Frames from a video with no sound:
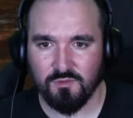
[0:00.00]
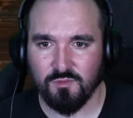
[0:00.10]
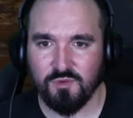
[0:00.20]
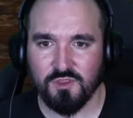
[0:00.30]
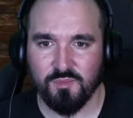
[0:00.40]

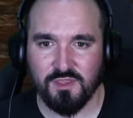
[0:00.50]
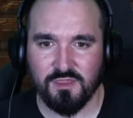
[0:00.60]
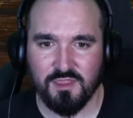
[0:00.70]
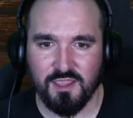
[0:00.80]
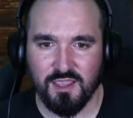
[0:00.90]
Put the bed
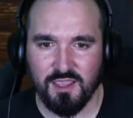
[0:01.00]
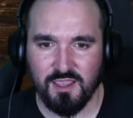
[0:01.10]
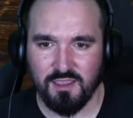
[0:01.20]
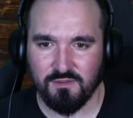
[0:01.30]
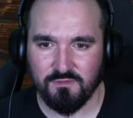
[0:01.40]

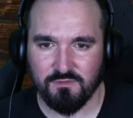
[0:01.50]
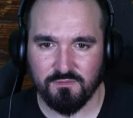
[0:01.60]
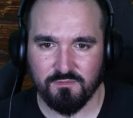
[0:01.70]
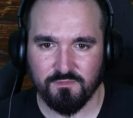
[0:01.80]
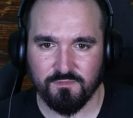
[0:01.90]
there.
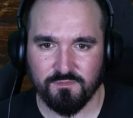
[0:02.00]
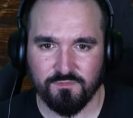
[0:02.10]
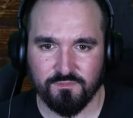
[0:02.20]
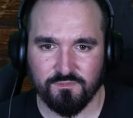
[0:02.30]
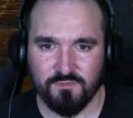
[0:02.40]

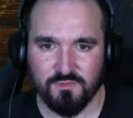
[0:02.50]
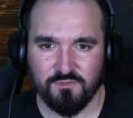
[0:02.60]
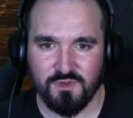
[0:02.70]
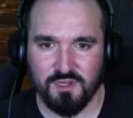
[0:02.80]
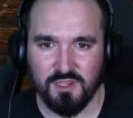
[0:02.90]

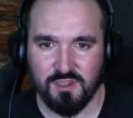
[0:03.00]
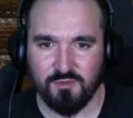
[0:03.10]
For now,